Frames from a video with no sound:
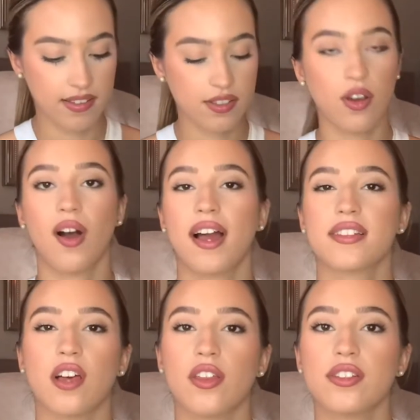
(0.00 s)
So I
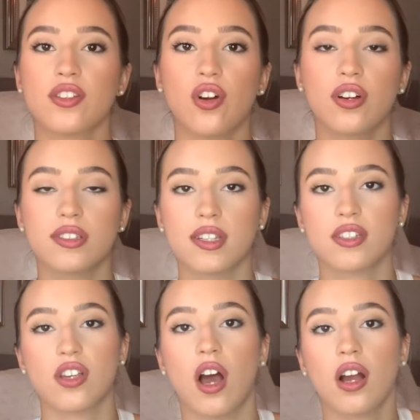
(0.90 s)
saw this girl on
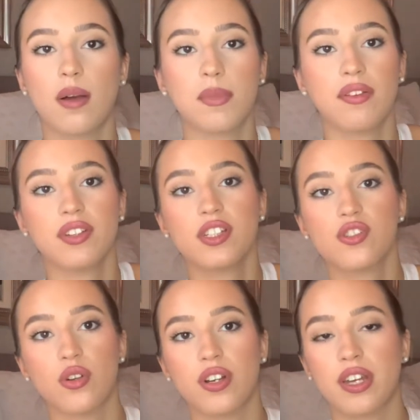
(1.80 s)
TikTok. I'm not really
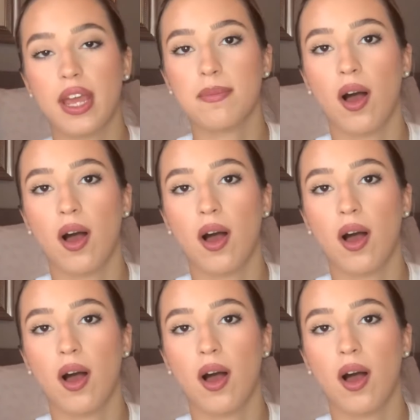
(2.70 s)
sure her name.